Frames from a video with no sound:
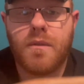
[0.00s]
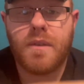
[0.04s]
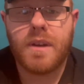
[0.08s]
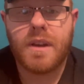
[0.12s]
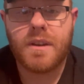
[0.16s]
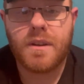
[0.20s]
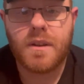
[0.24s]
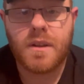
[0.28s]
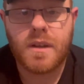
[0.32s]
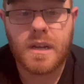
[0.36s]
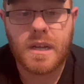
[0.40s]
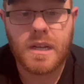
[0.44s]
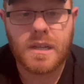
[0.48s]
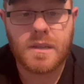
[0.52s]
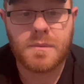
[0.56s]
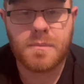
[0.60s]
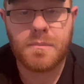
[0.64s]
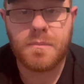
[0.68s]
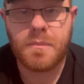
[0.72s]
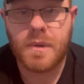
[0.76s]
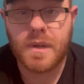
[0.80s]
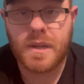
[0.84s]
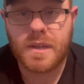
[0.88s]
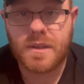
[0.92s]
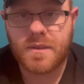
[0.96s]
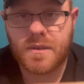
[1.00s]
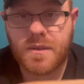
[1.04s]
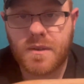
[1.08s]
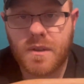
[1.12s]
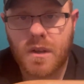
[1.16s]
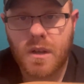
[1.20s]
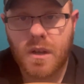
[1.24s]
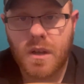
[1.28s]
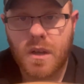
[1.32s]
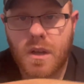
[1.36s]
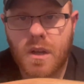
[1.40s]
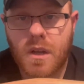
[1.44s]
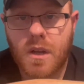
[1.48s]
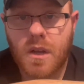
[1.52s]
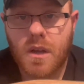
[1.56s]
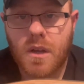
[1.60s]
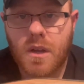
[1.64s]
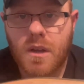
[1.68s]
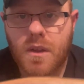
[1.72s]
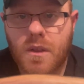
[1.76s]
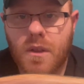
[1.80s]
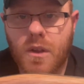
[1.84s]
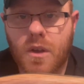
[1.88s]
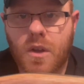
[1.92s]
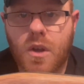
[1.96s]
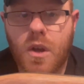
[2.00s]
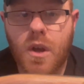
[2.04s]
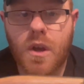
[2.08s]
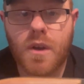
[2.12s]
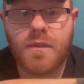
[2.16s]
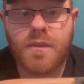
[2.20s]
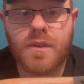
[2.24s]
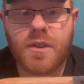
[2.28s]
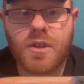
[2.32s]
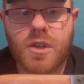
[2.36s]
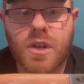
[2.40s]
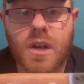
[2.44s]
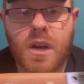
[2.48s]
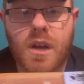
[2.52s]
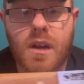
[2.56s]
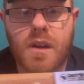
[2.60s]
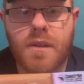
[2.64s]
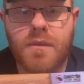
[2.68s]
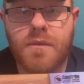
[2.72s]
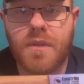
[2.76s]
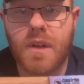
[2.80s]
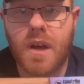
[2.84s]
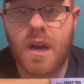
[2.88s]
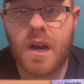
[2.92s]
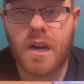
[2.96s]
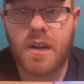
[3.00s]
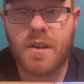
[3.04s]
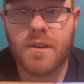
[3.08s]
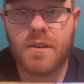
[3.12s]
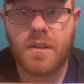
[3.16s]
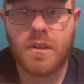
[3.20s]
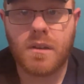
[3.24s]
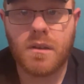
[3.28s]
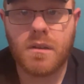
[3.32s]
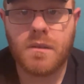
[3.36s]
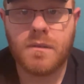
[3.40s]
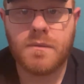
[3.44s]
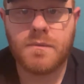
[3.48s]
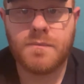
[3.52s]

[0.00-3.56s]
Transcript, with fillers: it. It's it's the curvature of the handle